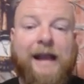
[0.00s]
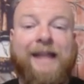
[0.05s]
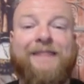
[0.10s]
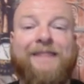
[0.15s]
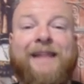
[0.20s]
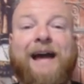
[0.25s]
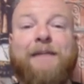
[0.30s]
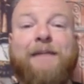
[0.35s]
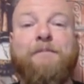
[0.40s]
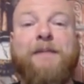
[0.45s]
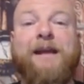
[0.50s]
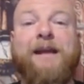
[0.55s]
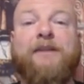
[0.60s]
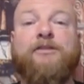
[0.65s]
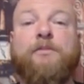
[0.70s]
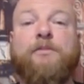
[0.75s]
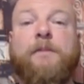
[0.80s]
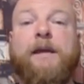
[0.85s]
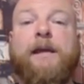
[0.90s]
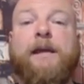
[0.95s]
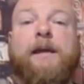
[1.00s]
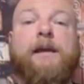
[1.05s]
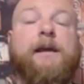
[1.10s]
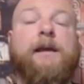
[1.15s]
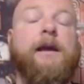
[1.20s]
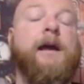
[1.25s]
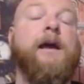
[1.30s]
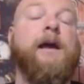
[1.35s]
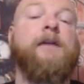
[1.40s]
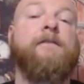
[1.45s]
That makes me
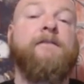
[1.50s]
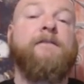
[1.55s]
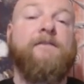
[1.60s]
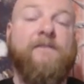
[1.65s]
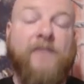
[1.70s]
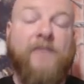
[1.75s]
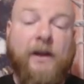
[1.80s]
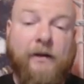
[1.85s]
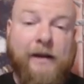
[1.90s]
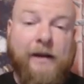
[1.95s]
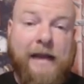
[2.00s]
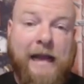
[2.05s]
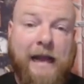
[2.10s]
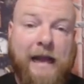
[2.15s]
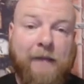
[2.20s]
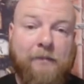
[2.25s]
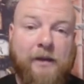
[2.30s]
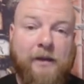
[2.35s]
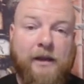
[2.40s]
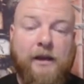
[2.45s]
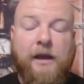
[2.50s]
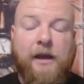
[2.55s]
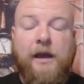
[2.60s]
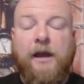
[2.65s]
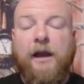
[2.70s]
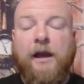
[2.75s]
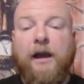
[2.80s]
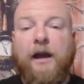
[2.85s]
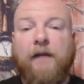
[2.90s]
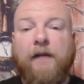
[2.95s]
very happy.
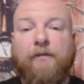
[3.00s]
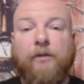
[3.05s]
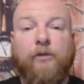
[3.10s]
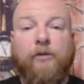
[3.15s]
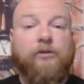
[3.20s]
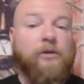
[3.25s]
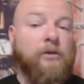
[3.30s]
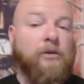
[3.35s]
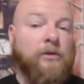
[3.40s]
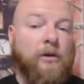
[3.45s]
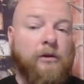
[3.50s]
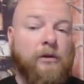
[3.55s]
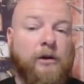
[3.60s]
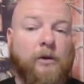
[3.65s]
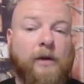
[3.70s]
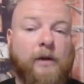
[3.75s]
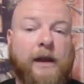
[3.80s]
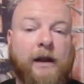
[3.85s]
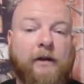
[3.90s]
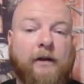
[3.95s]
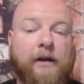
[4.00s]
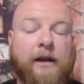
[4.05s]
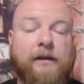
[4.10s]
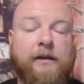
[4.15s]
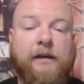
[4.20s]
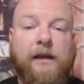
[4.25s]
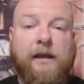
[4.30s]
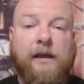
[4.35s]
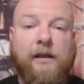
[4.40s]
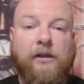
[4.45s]
Uh, for those of you who don't know, Harriet
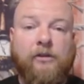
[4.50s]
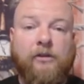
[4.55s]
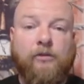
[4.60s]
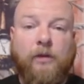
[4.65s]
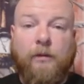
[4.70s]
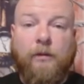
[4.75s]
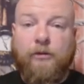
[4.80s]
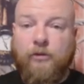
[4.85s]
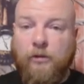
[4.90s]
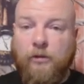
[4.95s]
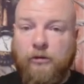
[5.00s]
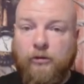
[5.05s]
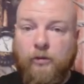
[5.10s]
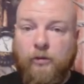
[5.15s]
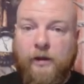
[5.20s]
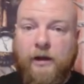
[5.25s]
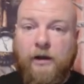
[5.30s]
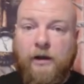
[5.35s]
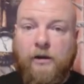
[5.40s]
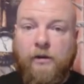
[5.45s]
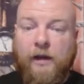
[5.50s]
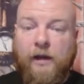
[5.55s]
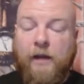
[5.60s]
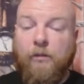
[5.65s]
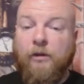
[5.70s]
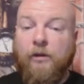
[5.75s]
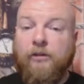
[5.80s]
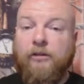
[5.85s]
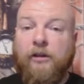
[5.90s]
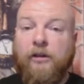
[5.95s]
is Robert Jordan's widow and
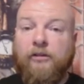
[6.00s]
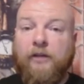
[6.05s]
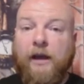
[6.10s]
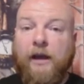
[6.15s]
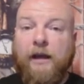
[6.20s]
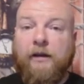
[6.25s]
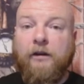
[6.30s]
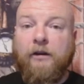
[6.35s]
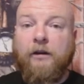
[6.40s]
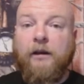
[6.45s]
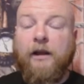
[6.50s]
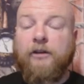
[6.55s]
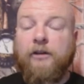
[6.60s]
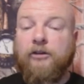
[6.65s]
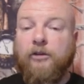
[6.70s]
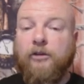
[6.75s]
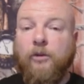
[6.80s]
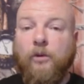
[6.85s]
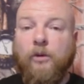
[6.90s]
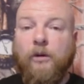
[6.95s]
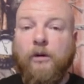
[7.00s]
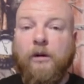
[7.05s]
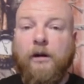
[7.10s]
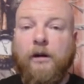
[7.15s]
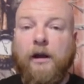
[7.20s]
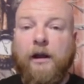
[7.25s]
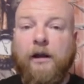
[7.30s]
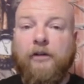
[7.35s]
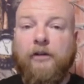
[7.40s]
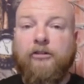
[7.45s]
was his editor at Tor.
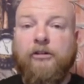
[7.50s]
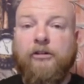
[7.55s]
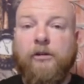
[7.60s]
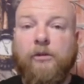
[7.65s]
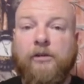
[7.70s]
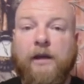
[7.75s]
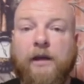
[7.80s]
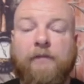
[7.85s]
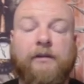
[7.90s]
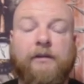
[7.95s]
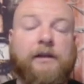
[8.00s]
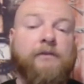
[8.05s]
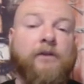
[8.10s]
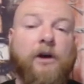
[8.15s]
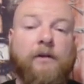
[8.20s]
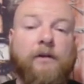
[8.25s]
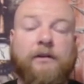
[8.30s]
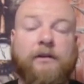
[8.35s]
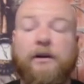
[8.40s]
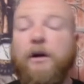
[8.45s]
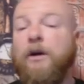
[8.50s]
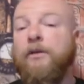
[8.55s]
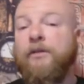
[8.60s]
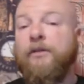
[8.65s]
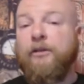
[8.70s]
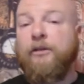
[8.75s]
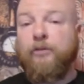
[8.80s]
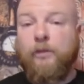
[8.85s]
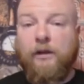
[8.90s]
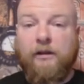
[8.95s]
Uh, she was heavily involved in all
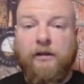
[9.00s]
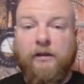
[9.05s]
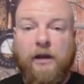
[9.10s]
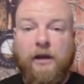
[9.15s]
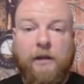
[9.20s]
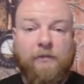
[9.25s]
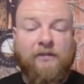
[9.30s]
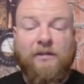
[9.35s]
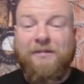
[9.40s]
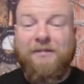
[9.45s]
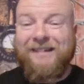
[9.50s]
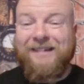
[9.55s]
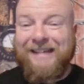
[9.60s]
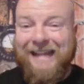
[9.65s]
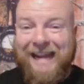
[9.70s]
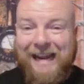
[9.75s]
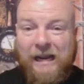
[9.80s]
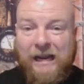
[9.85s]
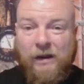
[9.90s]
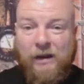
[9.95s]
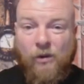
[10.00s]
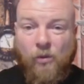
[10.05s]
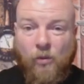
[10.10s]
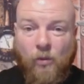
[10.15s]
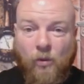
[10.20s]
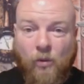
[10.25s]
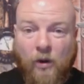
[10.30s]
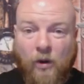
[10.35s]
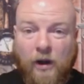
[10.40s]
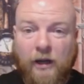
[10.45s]
things Wheel of Time from day
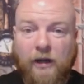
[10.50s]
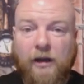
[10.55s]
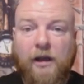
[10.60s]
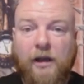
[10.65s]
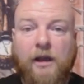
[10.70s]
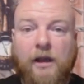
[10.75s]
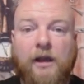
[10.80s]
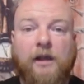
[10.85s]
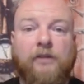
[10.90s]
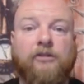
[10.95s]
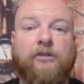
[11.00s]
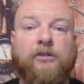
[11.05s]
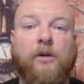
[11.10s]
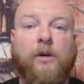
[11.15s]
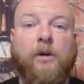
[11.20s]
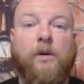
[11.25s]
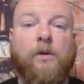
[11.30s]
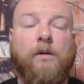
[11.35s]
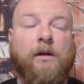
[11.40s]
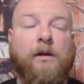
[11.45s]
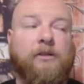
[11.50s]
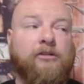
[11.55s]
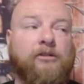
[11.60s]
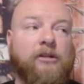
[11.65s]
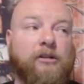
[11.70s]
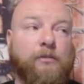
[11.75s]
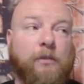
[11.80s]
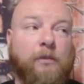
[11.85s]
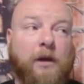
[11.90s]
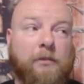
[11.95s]
one. So
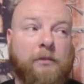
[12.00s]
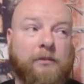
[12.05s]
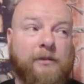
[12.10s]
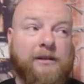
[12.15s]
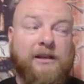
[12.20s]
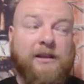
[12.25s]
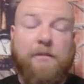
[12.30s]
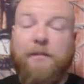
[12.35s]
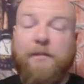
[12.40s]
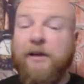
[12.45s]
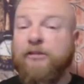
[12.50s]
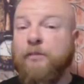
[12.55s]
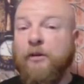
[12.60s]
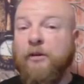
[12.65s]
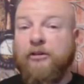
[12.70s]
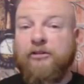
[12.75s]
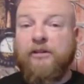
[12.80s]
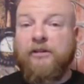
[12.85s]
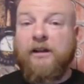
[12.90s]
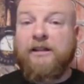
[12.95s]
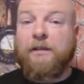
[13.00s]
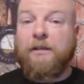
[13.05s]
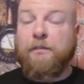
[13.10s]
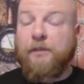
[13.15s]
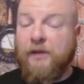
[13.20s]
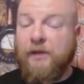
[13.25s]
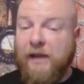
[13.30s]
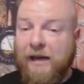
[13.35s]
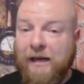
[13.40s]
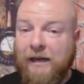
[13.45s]
she's probably the best person on the
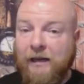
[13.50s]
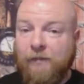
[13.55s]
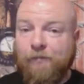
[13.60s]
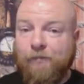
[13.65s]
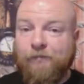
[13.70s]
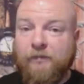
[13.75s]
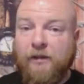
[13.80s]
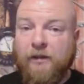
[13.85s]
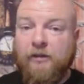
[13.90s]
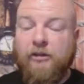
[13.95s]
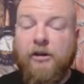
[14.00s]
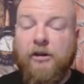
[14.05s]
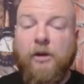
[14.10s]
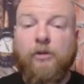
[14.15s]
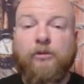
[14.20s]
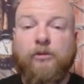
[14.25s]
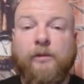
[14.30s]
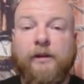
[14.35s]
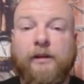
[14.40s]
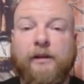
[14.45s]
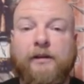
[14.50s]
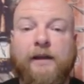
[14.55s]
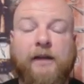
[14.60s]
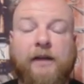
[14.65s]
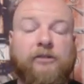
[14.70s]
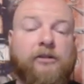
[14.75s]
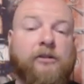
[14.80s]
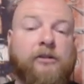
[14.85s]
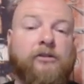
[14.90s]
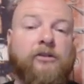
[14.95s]
planet to know his real
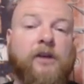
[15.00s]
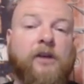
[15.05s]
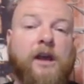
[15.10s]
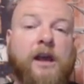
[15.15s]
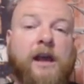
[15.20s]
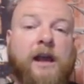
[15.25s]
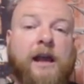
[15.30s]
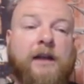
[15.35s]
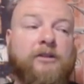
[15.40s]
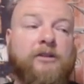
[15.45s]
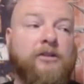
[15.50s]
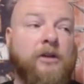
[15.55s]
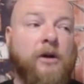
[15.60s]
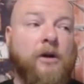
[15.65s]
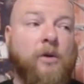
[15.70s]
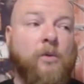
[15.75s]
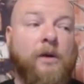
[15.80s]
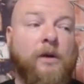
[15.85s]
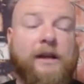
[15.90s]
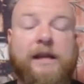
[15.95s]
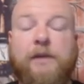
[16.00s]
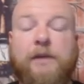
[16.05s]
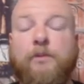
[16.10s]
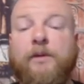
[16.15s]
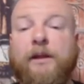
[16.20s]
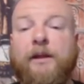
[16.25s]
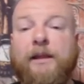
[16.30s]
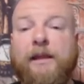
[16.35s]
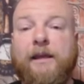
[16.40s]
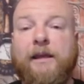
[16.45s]
intentions and to know what he
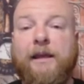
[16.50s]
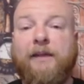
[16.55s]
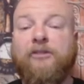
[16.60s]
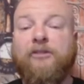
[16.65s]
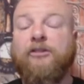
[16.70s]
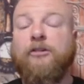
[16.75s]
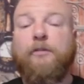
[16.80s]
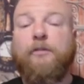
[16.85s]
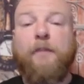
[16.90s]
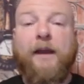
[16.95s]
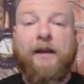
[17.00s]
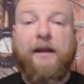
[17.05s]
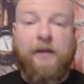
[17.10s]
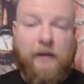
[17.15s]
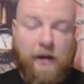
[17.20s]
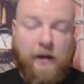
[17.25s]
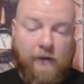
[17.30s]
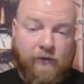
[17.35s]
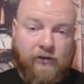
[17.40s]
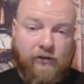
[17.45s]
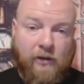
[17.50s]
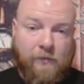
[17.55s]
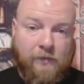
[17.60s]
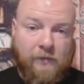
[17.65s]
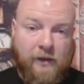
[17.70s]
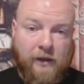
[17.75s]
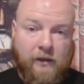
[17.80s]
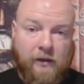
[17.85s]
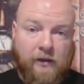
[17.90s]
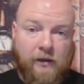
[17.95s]
really expected of
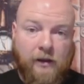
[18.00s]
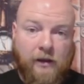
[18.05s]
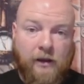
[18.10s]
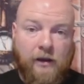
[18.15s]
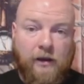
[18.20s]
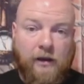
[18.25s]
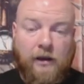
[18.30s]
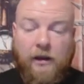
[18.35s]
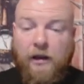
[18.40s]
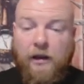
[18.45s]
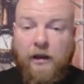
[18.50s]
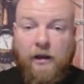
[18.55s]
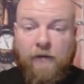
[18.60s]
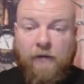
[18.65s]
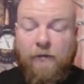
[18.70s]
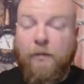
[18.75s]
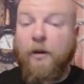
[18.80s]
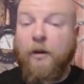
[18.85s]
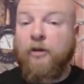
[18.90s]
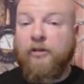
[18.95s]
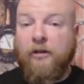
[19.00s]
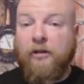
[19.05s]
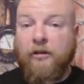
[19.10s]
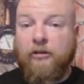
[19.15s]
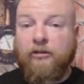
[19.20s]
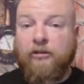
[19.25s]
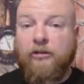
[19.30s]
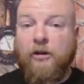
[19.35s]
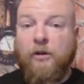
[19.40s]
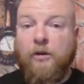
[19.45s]
something, uh, of a project of this
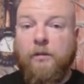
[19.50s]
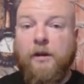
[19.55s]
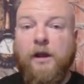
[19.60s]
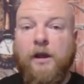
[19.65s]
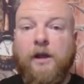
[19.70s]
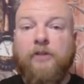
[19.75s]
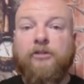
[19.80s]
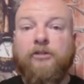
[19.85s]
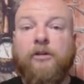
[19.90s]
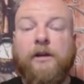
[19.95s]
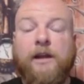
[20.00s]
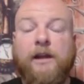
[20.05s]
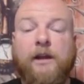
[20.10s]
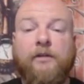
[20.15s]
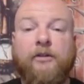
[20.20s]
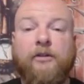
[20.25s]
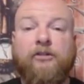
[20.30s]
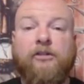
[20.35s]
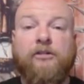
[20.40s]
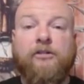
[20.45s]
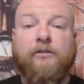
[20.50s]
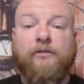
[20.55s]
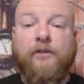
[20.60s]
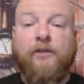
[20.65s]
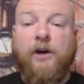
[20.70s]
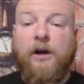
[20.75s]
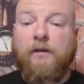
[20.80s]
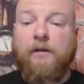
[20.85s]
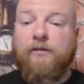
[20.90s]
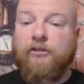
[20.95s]
scope. So to hear that she's
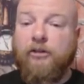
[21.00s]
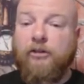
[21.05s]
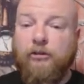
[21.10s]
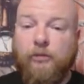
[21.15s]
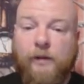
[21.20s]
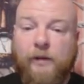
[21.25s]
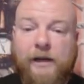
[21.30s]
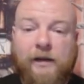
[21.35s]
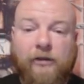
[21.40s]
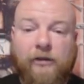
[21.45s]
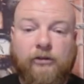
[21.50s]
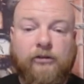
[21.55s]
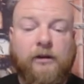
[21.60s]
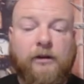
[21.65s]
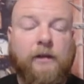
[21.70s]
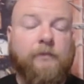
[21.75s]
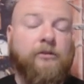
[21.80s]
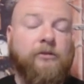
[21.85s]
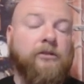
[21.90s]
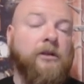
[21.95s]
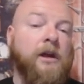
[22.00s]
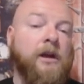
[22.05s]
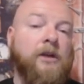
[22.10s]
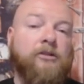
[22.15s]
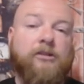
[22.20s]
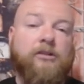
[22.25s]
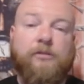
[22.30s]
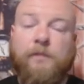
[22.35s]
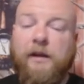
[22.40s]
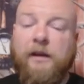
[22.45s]
involved, she's reading the scripts,
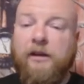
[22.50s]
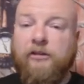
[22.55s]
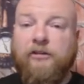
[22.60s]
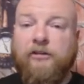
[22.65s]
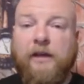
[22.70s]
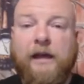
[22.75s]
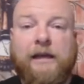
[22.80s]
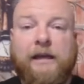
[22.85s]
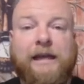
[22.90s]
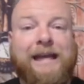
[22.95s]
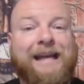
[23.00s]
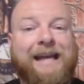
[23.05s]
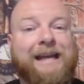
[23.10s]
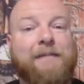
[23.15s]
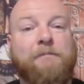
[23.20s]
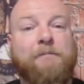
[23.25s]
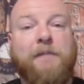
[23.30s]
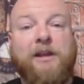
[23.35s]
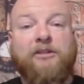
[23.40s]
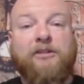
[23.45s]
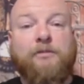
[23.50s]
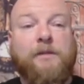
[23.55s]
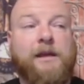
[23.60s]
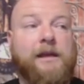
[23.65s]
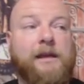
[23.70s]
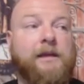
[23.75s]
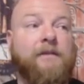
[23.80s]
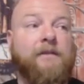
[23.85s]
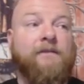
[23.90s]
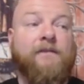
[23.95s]
she's been to set, makes
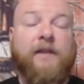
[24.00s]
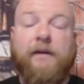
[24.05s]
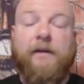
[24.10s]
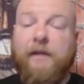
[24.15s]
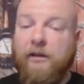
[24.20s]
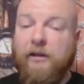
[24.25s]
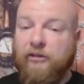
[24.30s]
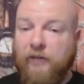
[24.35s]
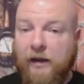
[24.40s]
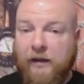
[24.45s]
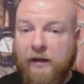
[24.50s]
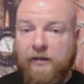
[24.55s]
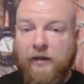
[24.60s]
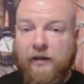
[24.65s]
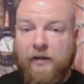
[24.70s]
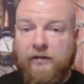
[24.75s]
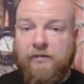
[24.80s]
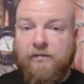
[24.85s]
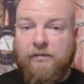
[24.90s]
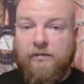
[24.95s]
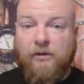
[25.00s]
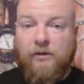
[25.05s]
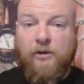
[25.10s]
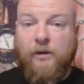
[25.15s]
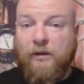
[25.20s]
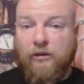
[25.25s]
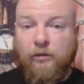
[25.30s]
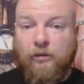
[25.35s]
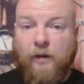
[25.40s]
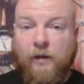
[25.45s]
me very excited that they're doing
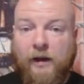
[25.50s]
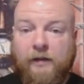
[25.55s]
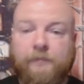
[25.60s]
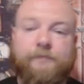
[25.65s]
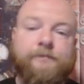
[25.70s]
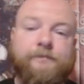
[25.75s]
this right.